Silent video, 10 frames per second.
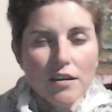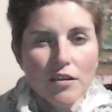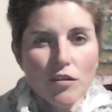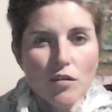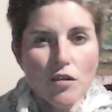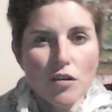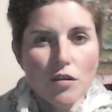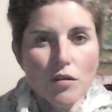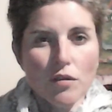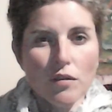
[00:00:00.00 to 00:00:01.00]
to
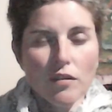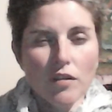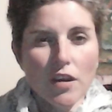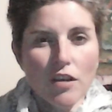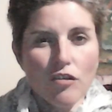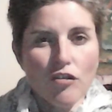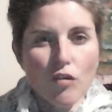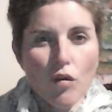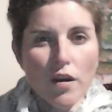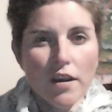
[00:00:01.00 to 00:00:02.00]
use,
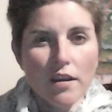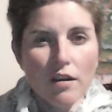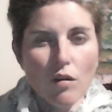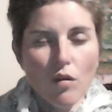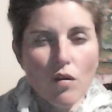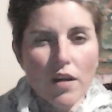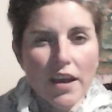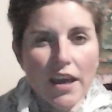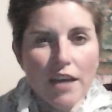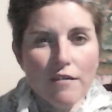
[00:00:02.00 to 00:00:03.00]
enjoy, or
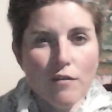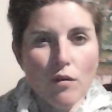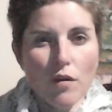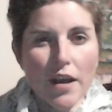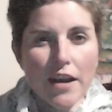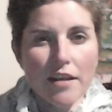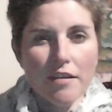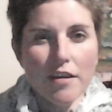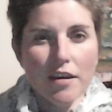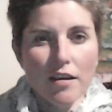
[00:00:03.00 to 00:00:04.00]
care for anything.